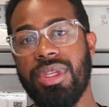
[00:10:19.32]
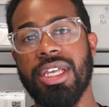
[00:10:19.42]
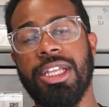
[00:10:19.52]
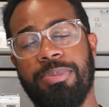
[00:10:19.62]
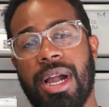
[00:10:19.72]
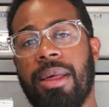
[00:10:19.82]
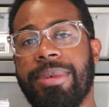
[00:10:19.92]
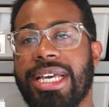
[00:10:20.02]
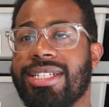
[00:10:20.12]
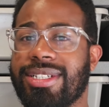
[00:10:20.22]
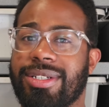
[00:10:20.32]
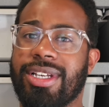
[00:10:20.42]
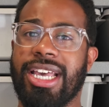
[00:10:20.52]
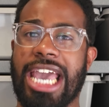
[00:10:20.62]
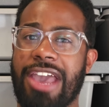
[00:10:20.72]
the problem is
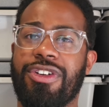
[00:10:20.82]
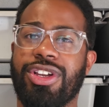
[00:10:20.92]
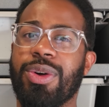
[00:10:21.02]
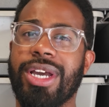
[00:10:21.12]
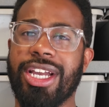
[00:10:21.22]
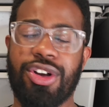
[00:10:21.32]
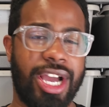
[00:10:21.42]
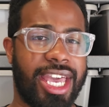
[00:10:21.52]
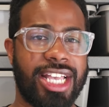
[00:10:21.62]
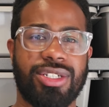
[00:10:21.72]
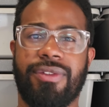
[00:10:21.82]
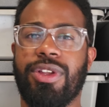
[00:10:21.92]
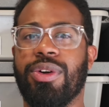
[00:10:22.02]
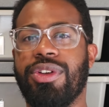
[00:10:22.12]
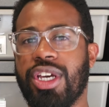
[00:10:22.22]
if you're doing crickets or if you're
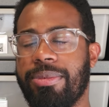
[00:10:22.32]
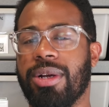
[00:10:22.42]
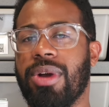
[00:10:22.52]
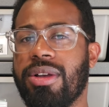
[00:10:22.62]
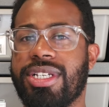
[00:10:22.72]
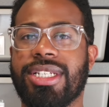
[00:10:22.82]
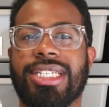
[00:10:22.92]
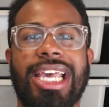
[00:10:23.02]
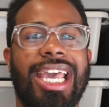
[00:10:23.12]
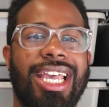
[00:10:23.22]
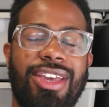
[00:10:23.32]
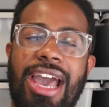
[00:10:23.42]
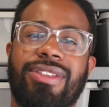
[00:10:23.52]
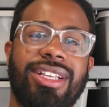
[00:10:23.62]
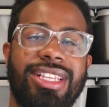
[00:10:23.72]
doing dubia roaches, you
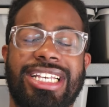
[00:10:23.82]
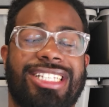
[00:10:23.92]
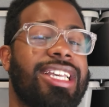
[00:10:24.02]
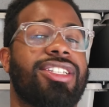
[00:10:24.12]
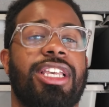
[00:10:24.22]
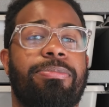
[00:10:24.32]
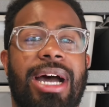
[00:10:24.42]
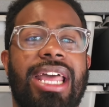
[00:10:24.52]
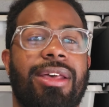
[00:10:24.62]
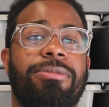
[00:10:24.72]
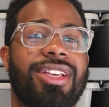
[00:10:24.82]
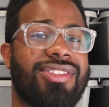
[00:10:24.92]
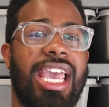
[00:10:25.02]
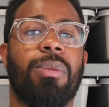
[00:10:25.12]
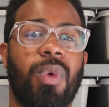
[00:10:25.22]
have to essentially buy them the
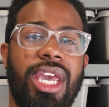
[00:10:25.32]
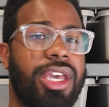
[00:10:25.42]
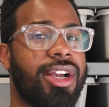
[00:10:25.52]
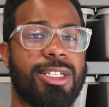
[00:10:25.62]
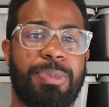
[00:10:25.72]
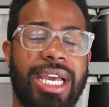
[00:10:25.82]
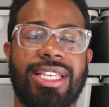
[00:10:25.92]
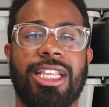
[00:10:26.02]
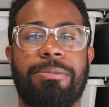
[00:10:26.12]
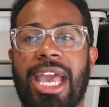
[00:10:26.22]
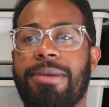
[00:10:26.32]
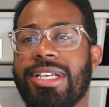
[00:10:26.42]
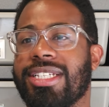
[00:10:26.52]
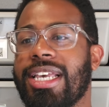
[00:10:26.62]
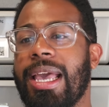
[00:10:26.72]
same week you're expecting the
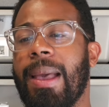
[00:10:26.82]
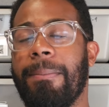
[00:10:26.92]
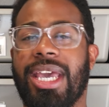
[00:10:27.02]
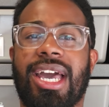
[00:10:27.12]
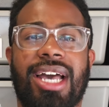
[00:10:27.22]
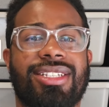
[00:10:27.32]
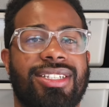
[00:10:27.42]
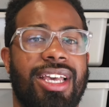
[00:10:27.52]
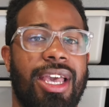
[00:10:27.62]
babies, because